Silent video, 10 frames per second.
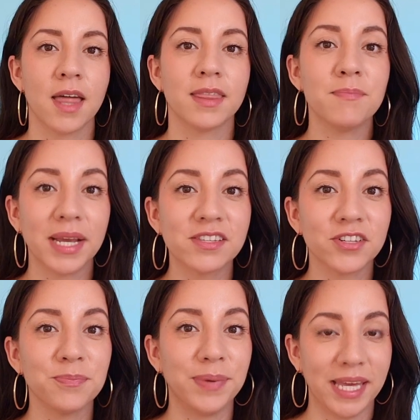The
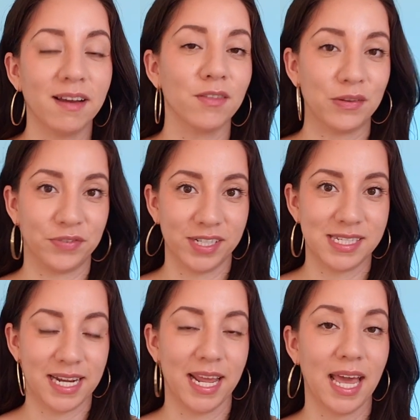mixer being on the
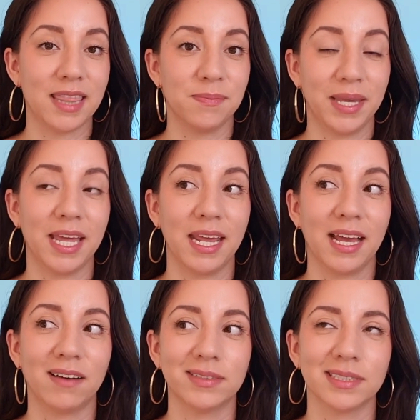first day at the
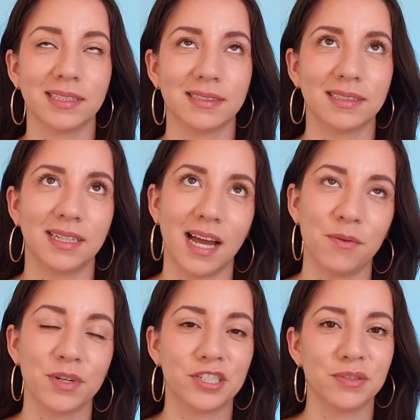beginning, I was like, oh, I
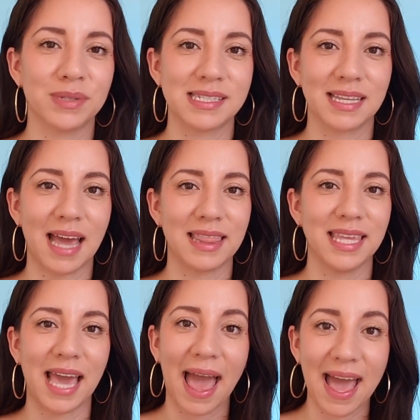wish it was at
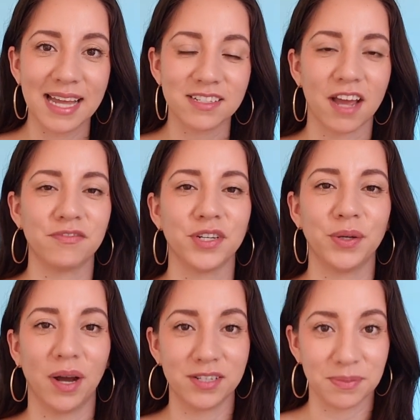the end after
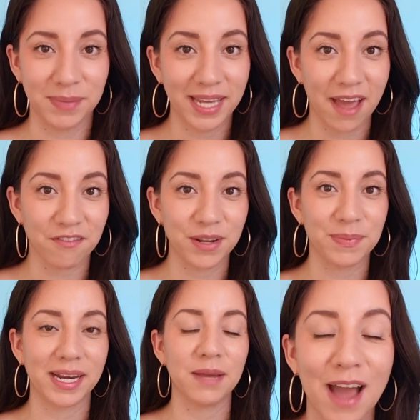you got to meet
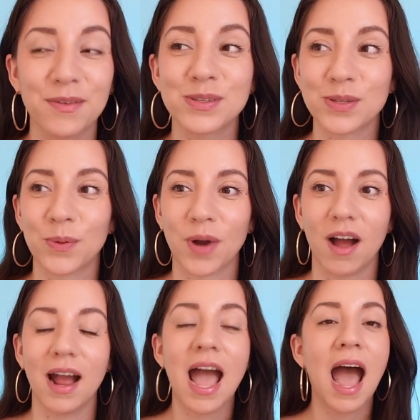everybody. I was so
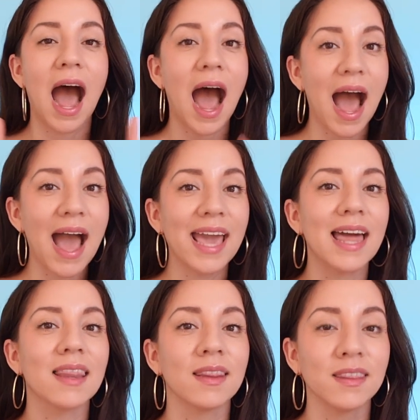wrong.
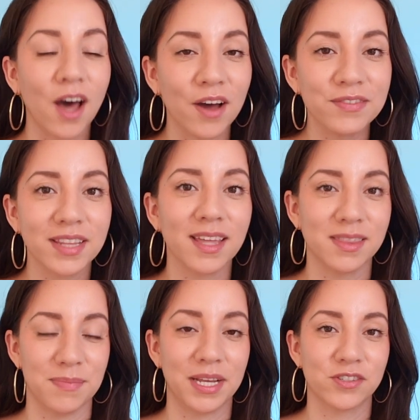I loved that
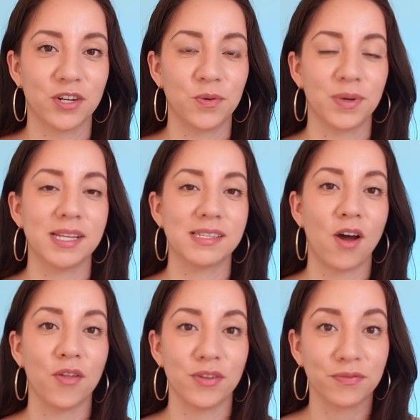the mixer was
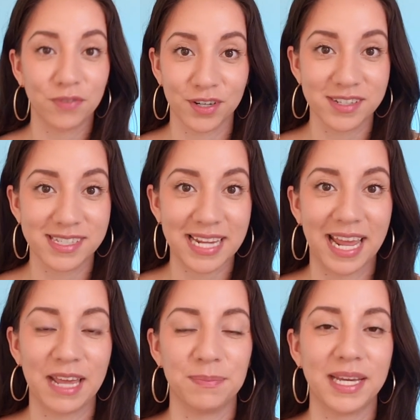on the first
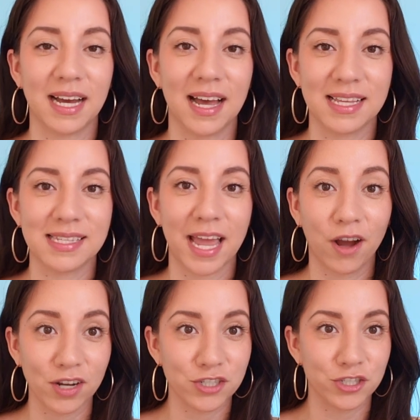day because I
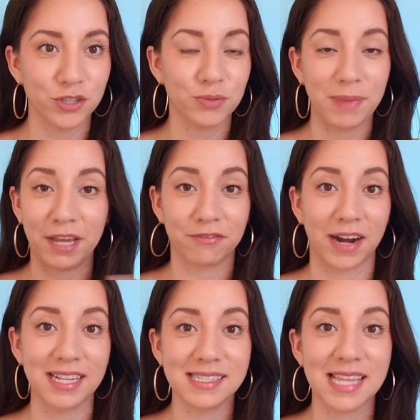got to make
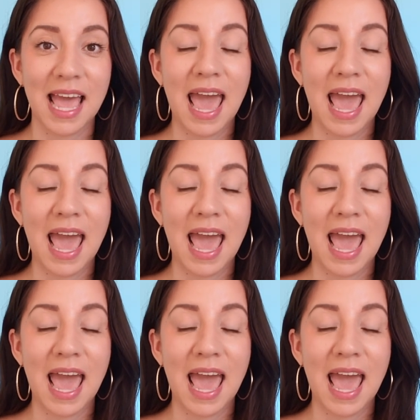friends.